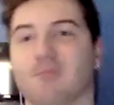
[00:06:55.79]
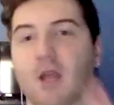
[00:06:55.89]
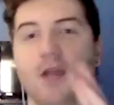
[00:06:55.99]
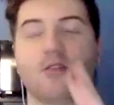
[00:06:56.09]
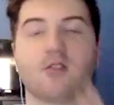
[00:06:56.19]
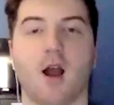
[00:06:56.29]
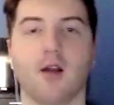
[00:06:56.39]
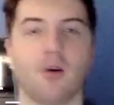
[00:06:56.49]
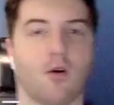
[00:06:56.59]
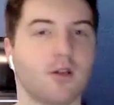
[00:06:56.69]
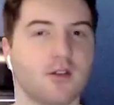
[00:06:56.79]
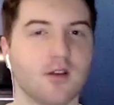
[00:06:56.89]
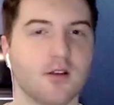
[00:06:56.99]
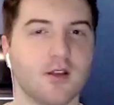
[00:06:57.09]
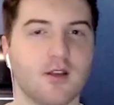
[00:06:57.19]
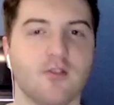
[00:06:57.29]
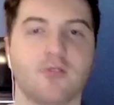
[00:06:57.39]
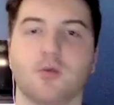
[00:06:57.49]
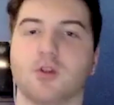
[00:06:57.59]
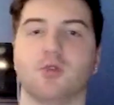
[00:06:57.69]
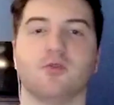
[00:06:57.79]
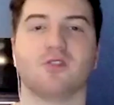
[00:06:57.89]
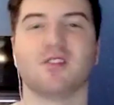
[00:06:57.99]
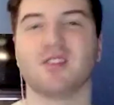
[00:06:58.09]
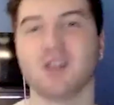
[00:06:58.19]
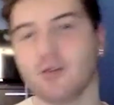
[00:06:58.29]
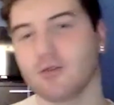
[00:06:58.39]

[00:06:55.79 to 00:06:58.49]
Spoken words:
it's kind of hard to tell the difference, but you still